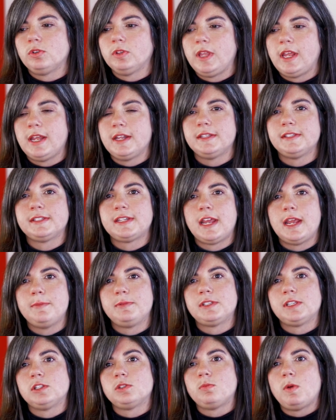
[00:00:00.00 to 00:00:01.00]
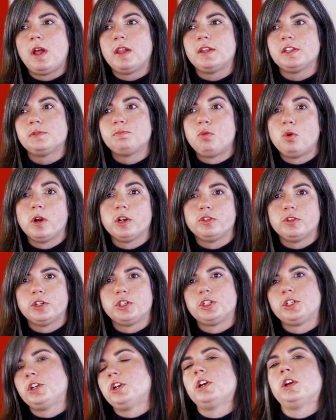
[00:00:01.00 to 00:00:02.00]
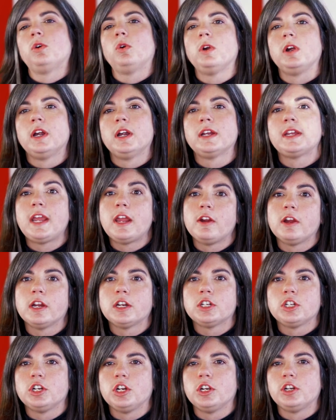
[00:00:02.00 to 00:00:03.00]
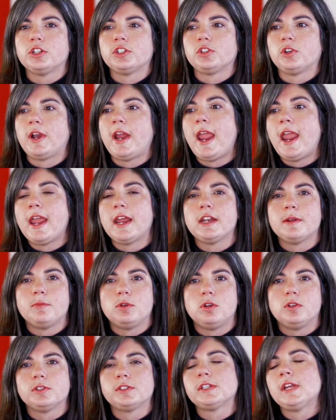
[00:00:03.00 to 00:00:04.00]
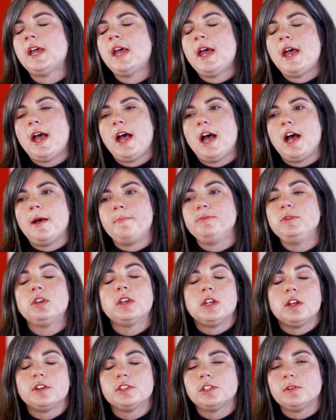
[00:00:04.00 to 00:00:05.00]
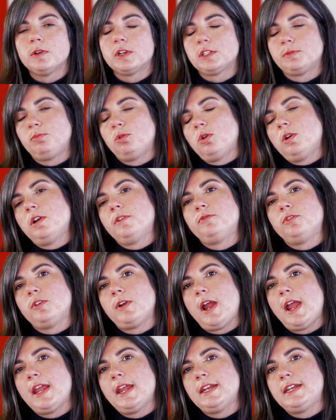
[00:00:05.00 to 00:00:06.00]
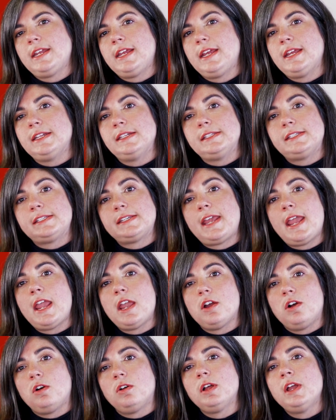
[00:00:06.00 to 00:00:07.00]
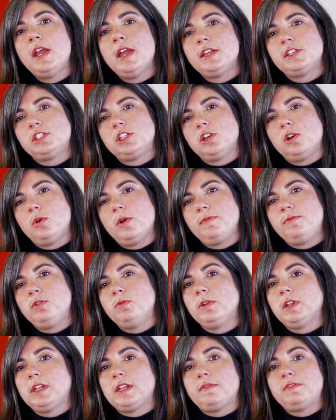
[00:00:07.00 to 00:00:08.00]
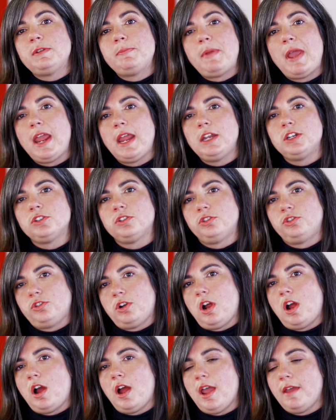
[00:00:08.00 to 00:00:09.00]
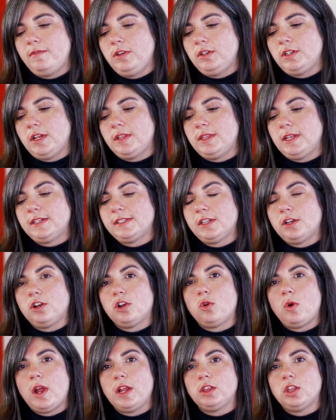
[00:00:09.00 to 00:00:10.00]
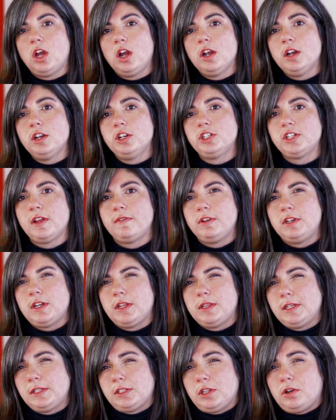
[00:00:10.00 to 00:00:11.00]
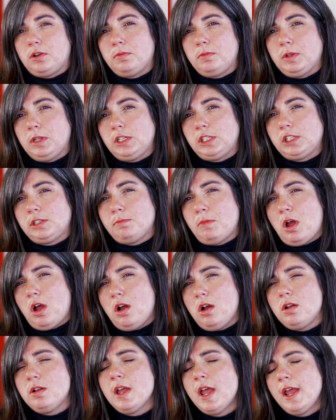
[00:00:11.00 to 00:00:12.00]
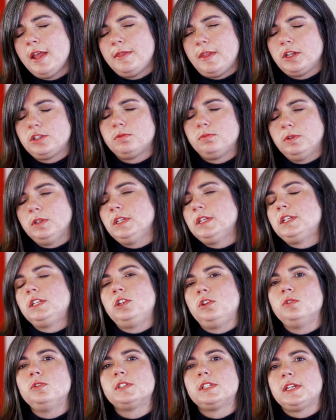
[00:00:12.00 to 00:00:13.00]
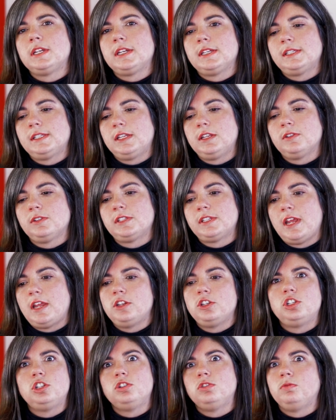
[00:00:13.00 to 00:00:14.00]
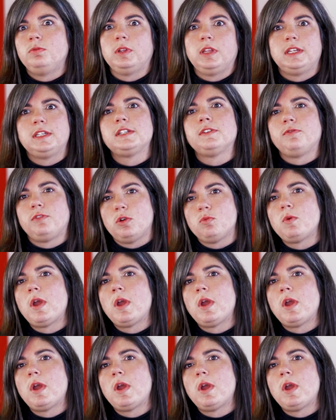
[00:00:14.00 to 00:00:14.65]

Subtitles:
or landscapes as well as portraiture or characters or animals? You can also explore variety in scale. So if you really love to paint or draw, have you done things that are quite large? Have you done things that are really small? That's really using a skill set in two really different